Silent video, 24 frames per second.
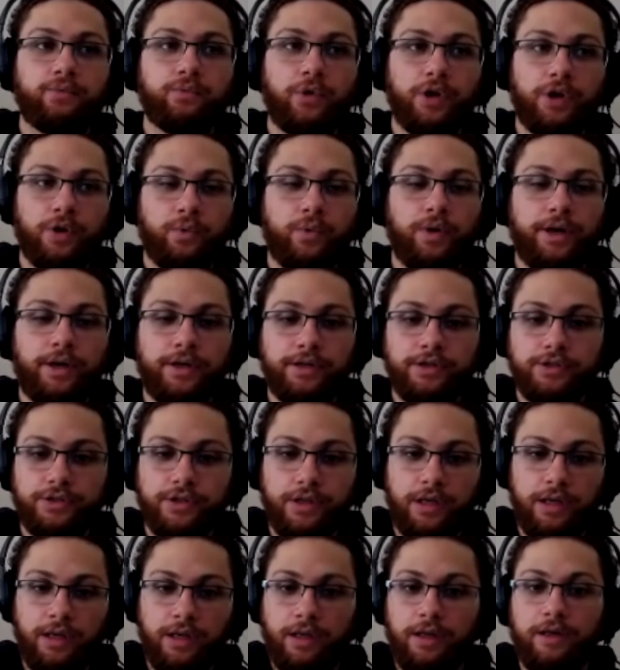requires
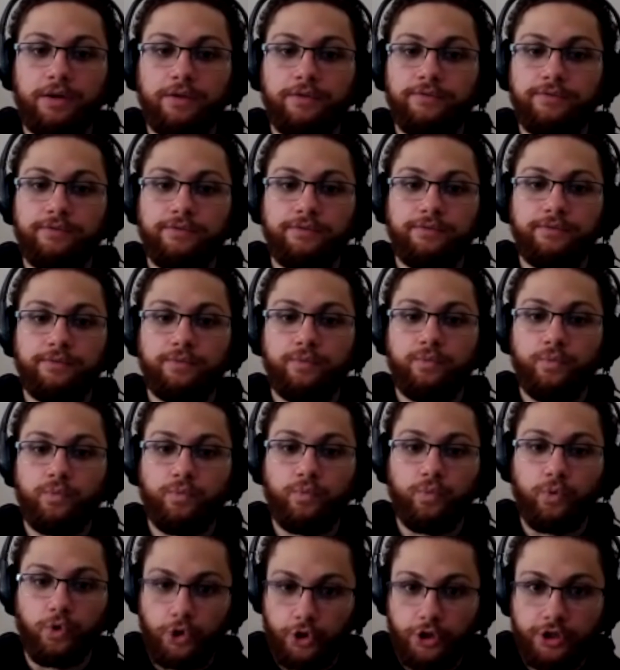a lot of
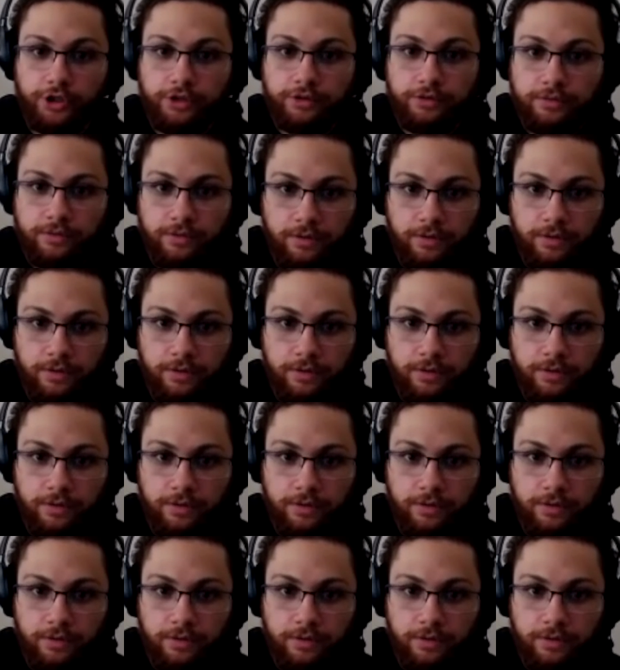work.